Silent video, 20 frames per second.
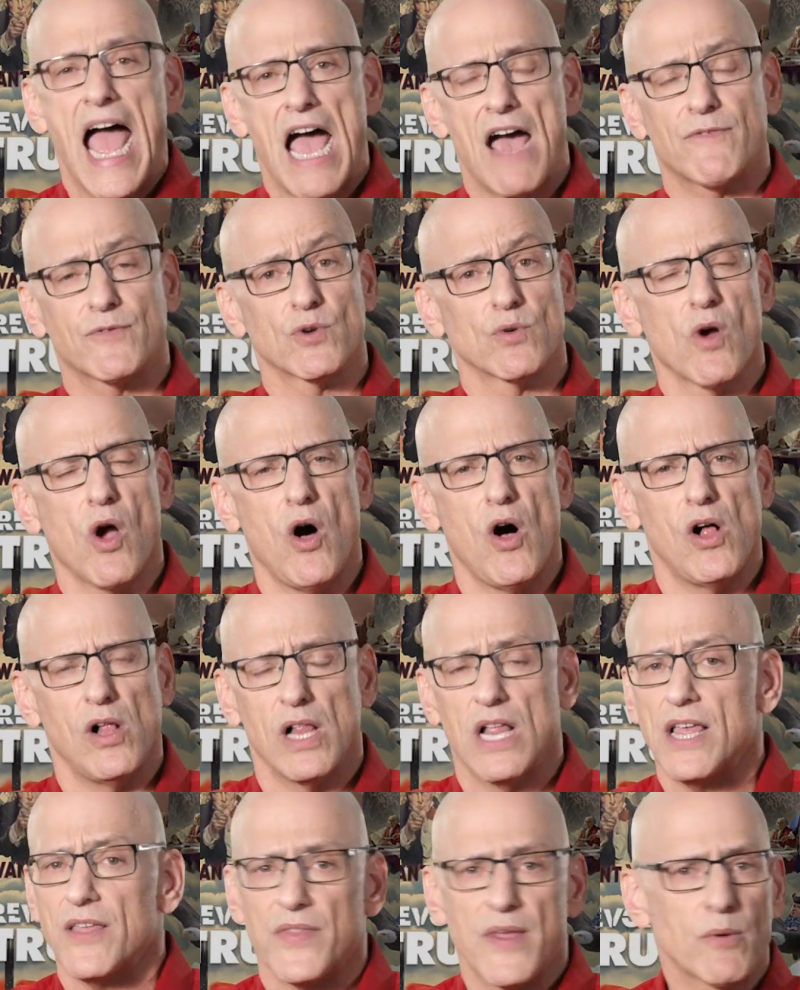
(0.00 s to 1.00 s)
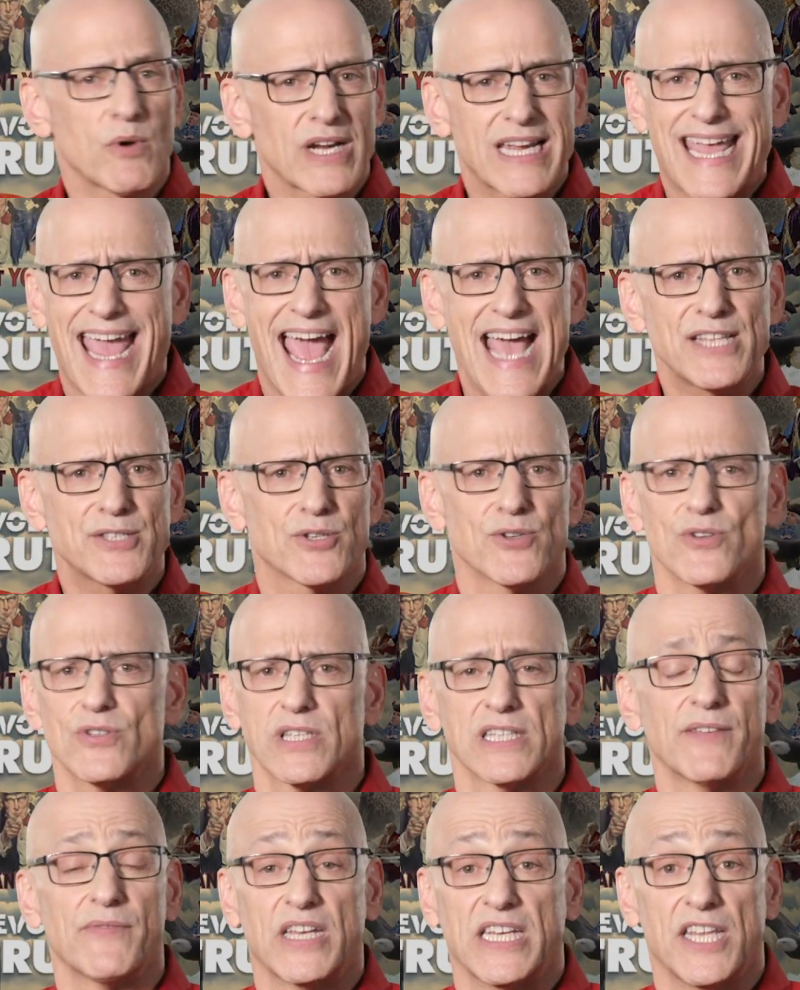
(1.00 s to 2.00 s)
After all, there were
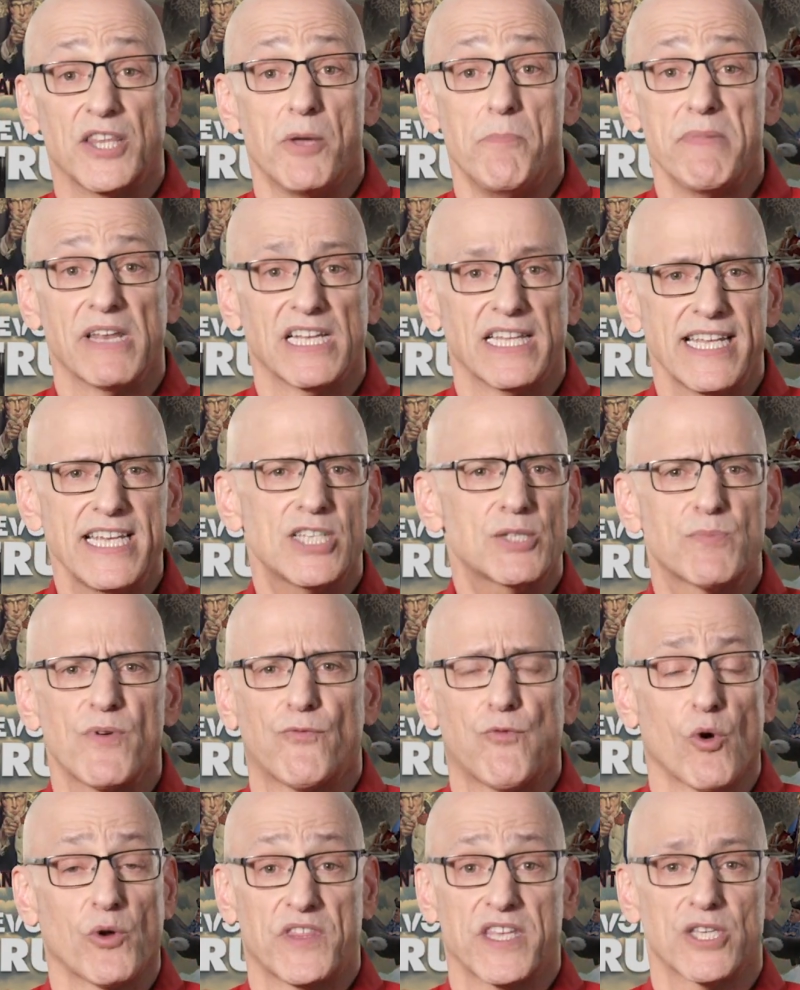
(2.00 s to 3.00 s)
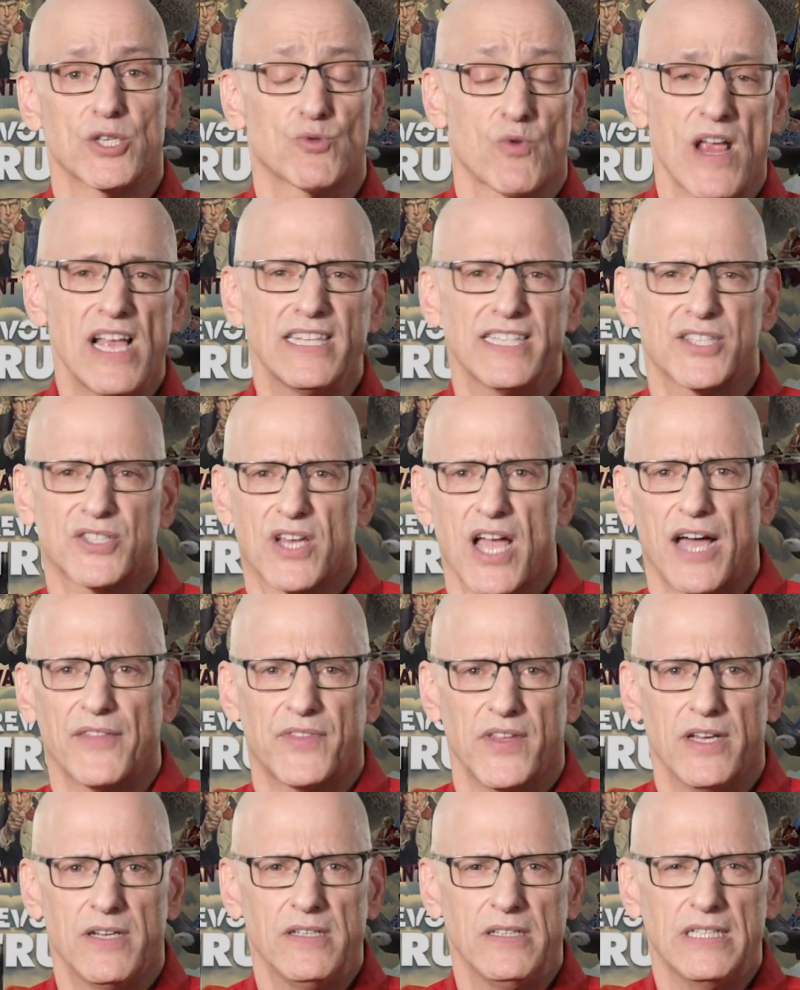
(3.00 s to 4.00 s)
cancers living in the Middle East before the Israelis
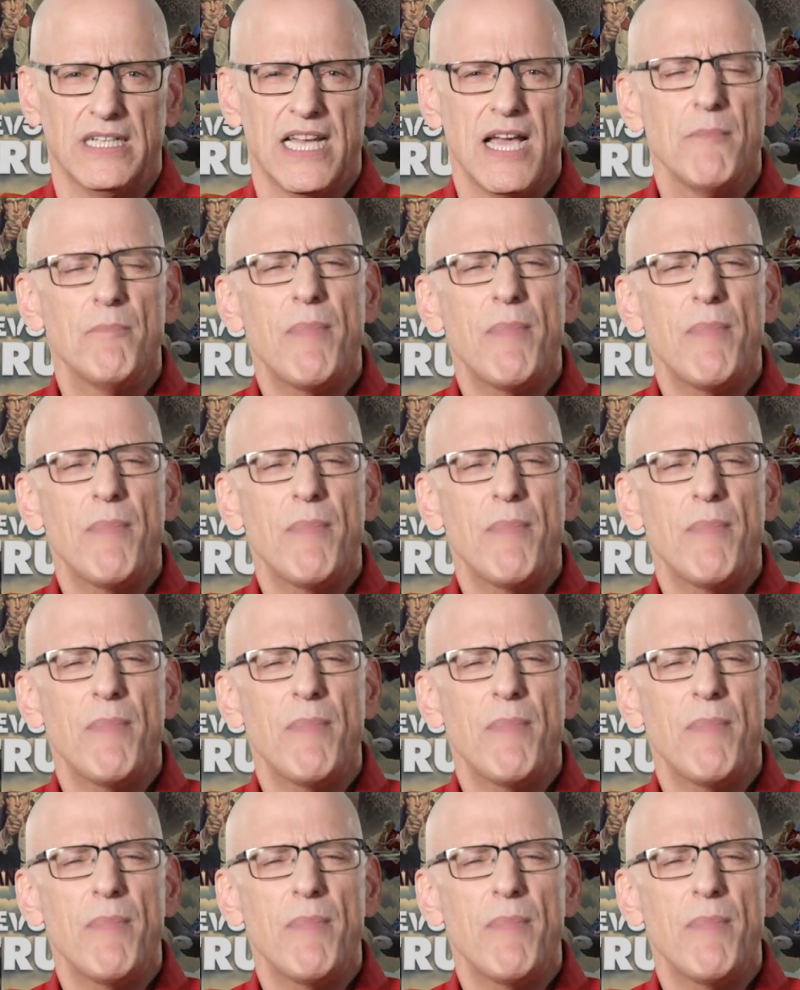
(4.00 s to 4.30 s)
got there.